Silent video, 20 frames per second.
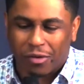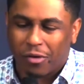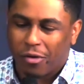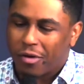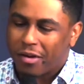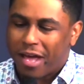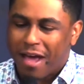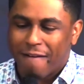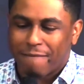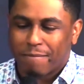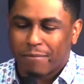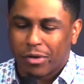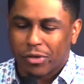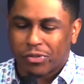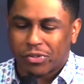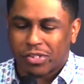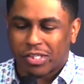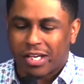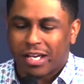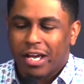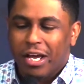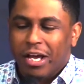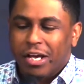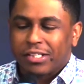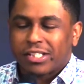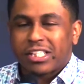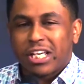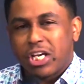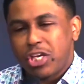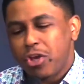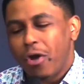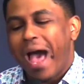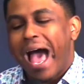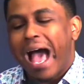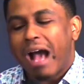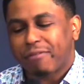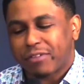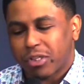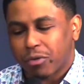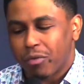Lord, have mercy. See, you
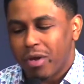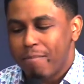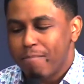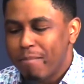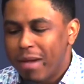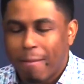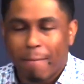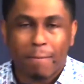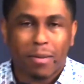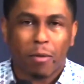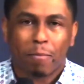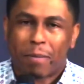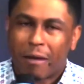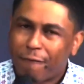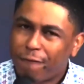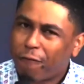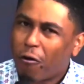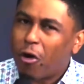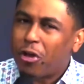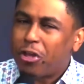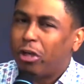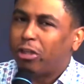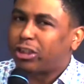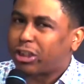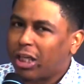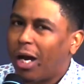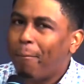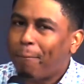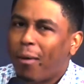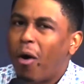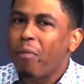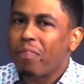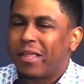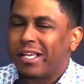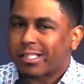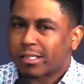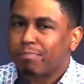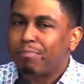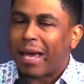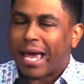have to remember before you jump on
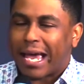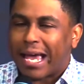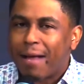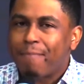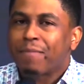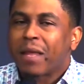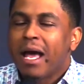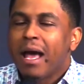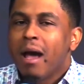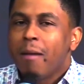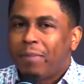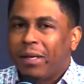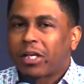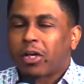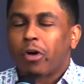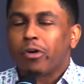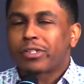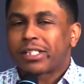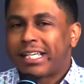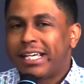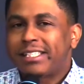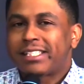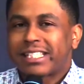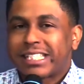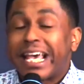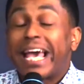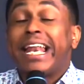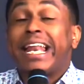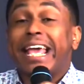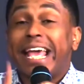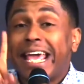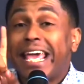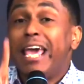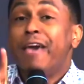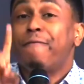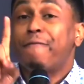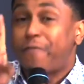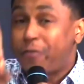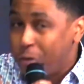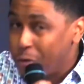this man, because he said,
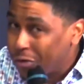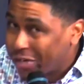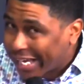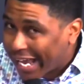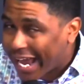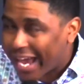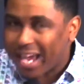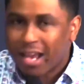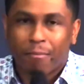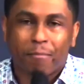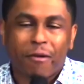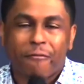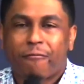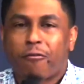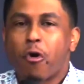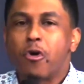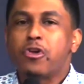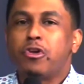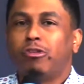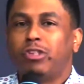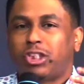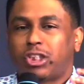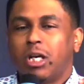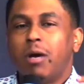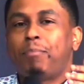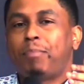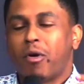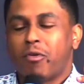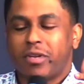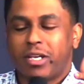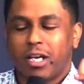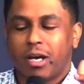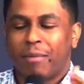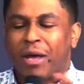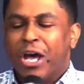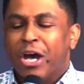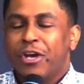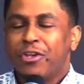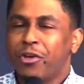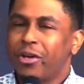if you can, before you jump on him,
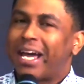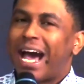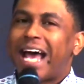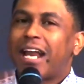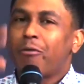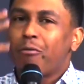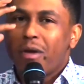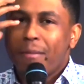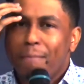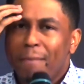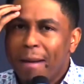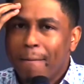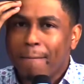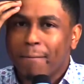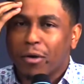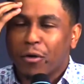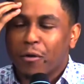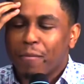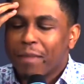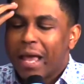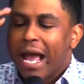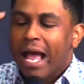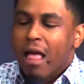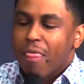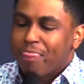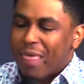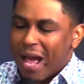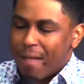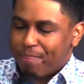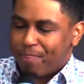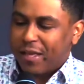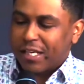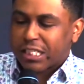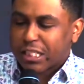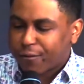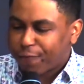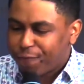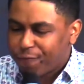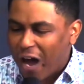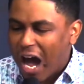you got to remember that
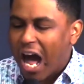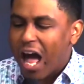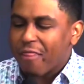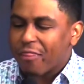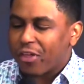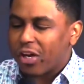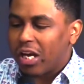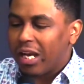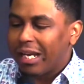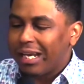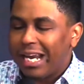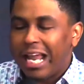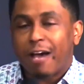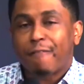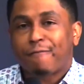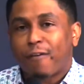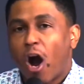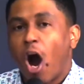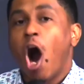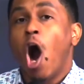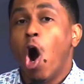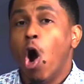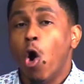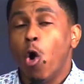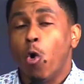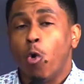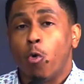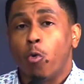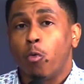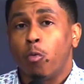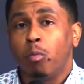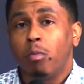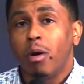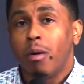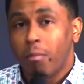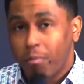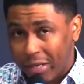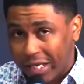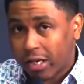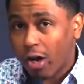this father left home
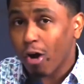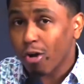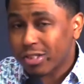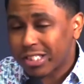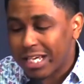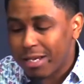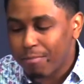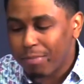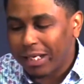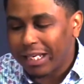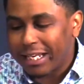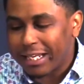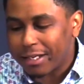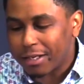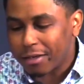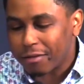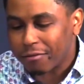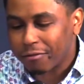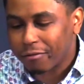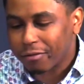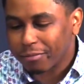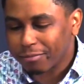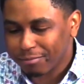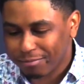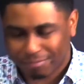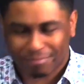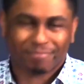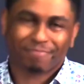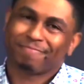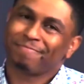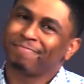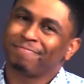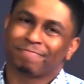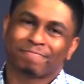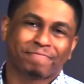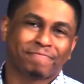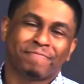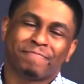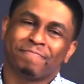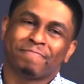because he believed.
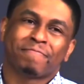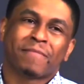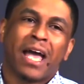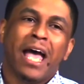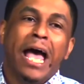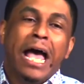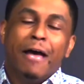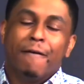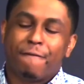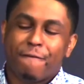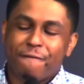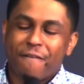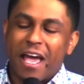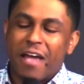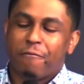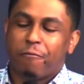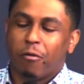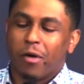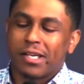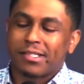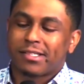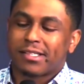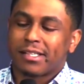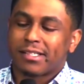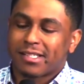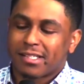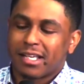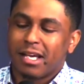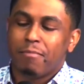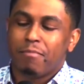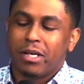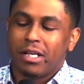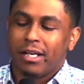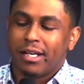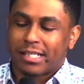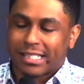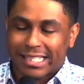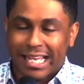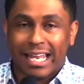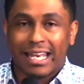Hmm. Faith was the
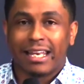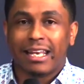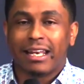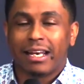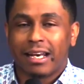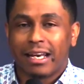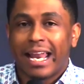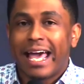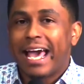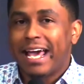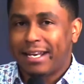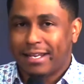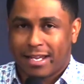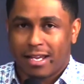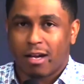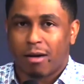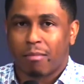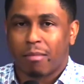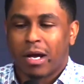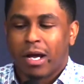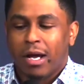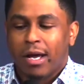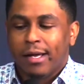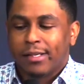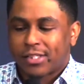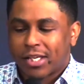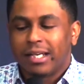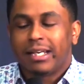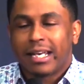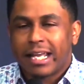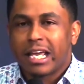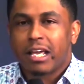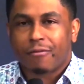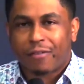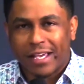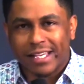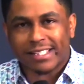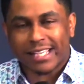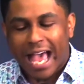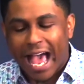stimulus that led him to leave
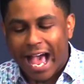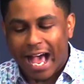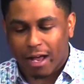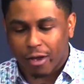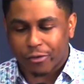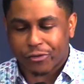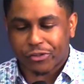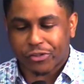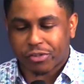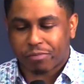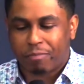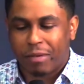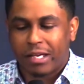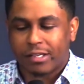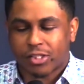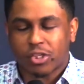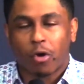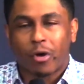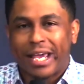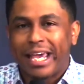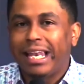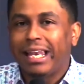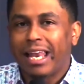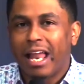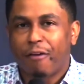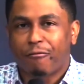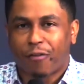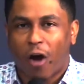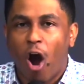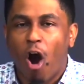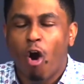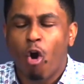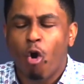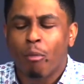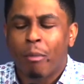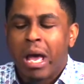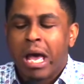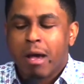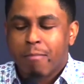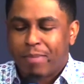his house. So he left home
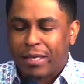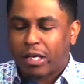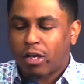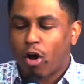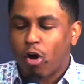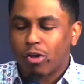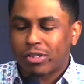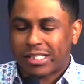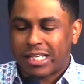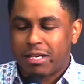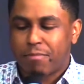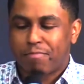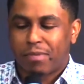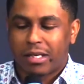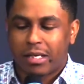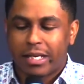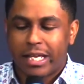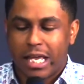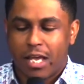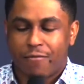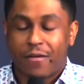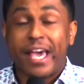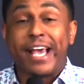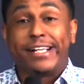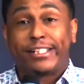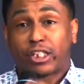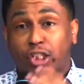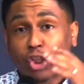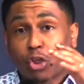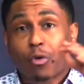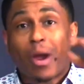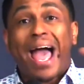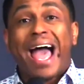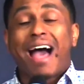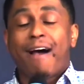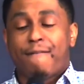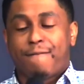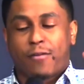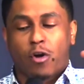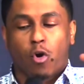because he believed. He
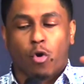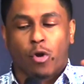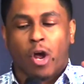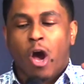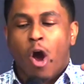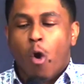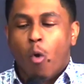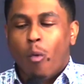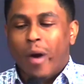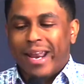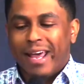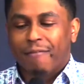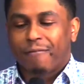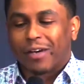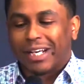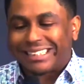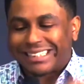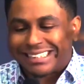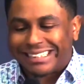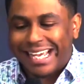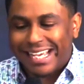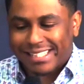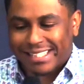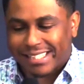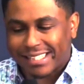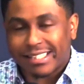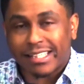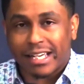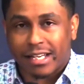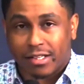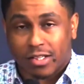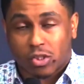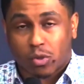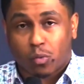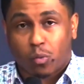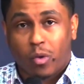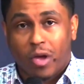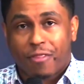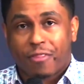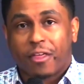traveled whatever distance
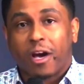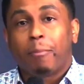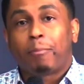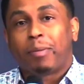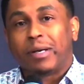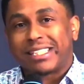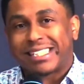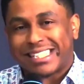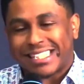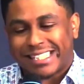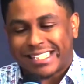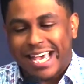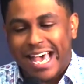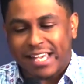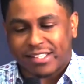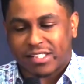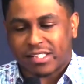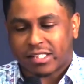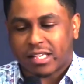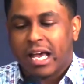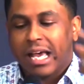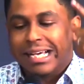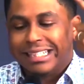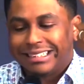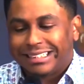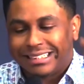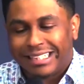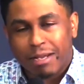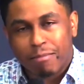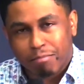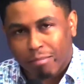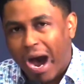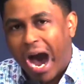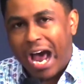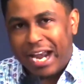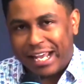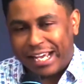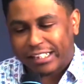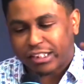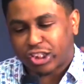with a possessed
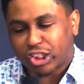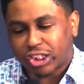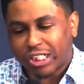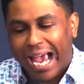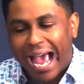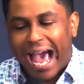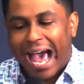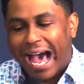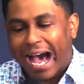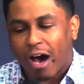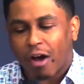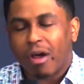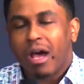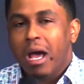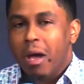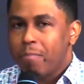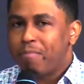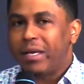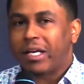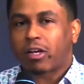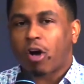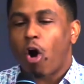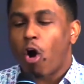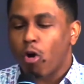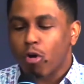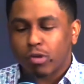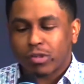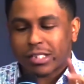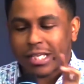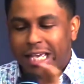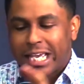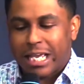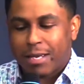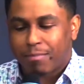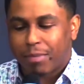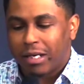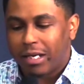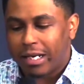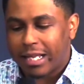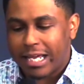demonic child because he
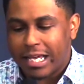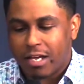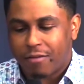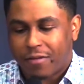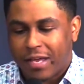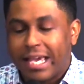believed.